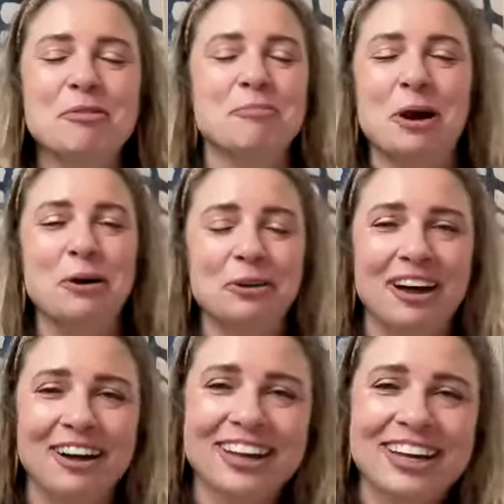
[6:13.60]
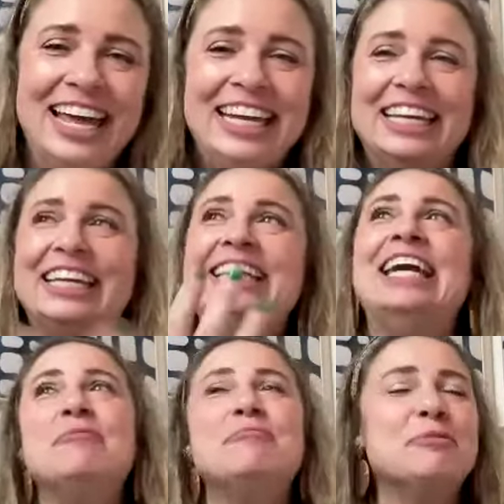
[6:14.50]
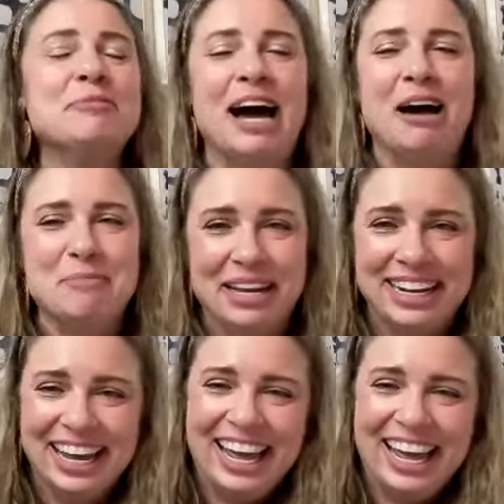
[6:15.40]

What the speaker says: a prologue. Like, keep them coming.